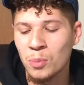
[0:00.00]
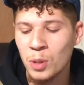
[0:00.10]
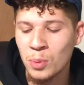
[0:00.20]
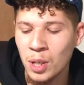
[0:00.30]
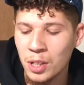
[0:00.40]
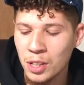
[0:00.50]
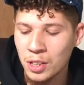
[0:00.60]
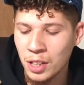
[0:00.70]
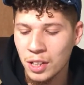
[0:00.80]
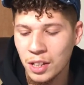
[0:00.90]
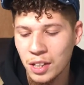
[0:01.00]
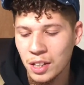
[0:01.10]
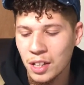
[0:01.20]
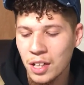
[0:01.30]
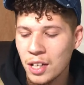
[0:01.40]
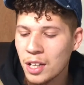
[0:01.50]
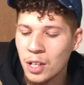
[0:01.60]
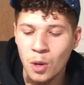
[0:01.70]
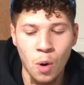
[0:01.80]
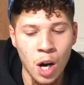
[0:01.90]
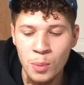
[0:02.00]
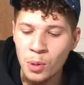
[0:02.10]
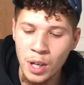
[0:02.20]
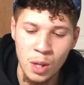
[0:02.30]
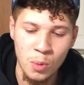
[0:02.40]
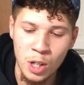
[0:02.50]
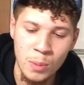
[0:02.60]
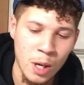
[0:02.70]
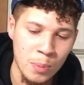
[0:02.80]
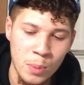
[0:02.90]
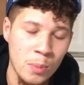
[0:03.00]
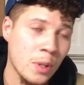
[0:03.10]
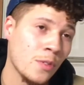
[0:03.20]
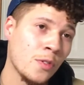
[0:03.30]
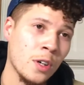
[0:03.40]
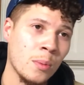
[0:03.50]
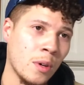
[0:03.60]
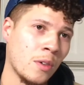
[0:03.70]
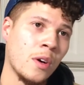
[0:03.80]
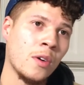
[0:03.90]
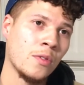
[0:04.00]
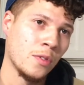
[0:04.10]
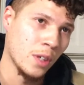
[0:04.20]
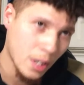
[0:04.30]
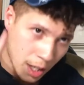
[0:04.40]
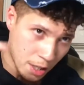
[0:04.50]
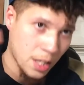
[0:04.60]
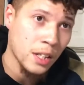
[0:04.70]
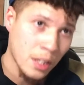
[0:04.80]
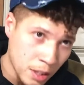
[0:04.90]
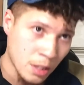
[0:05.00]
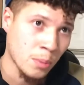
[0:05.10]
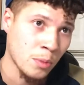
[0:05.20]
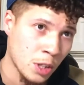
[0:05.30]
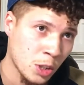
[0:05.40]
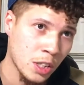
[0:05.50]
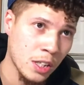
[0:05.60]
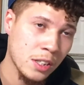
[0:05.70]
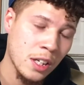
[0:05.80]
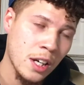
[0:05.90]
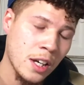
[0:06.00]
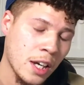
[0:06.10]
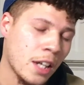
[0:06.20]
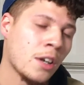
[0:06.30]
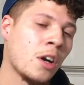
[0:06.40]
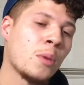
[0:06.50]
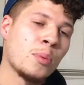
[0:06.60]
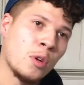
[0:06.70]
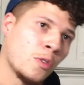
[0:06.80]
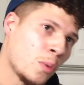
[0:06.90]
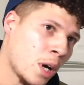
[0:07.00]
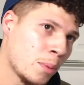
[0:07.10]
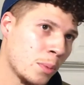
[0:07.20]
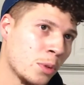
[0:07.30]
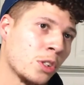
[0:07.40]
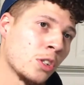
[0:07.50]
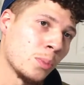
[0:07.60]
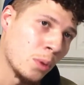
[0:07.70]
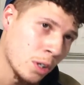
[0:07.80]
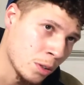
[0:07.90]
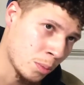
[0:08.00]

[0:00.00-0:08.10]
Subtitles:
people out here like Kwame don't got to worry about people being fear of dick eating because. He done already proven why people should support him.